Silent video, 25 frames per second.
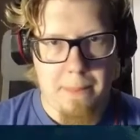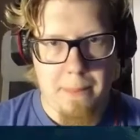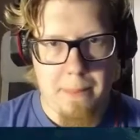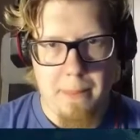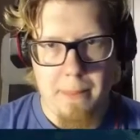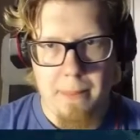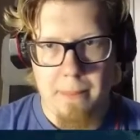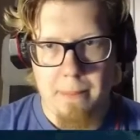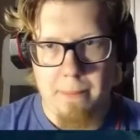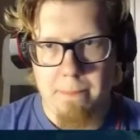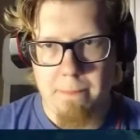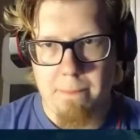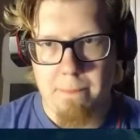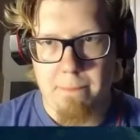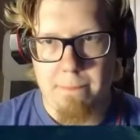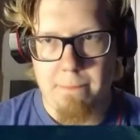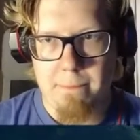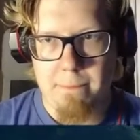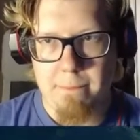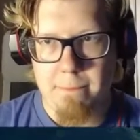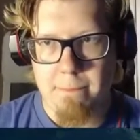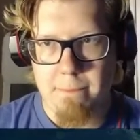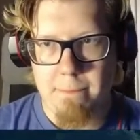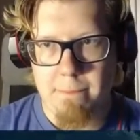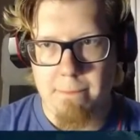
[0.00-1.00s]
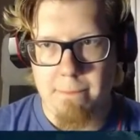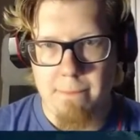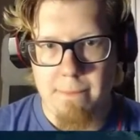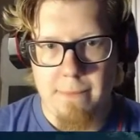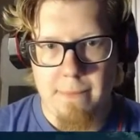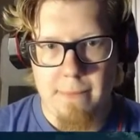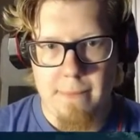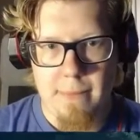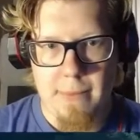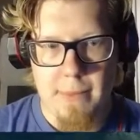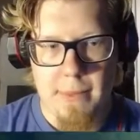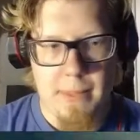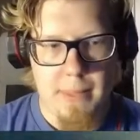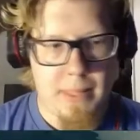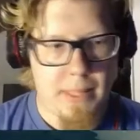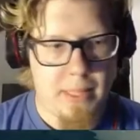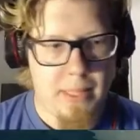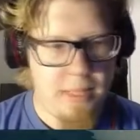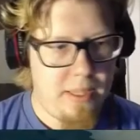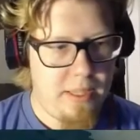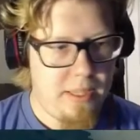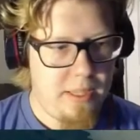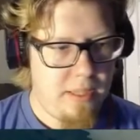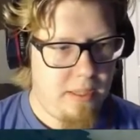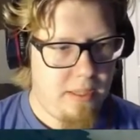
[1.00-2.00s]
Under attack.
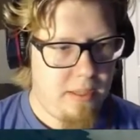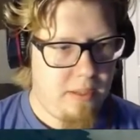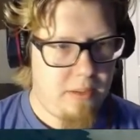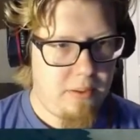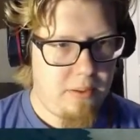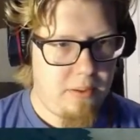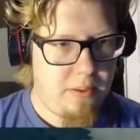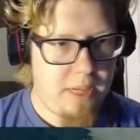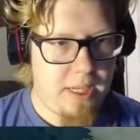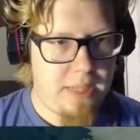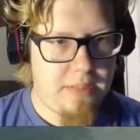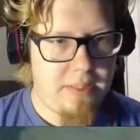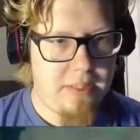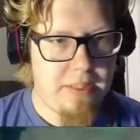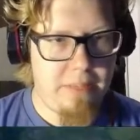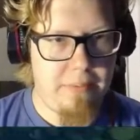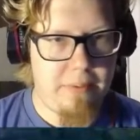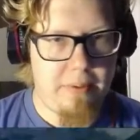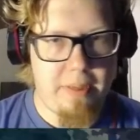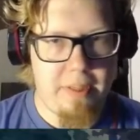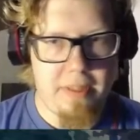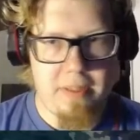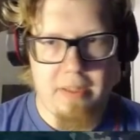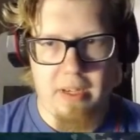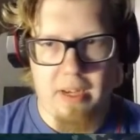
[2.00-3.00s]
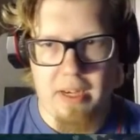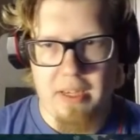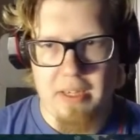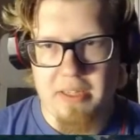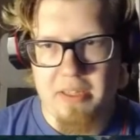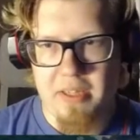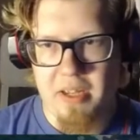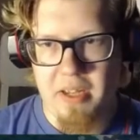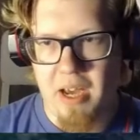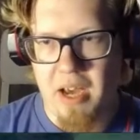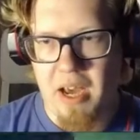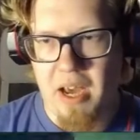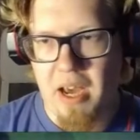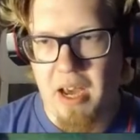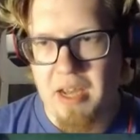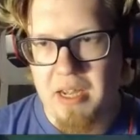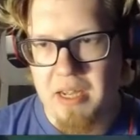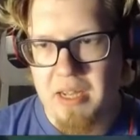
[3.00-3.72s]
Okay, let's see if we can dunk there.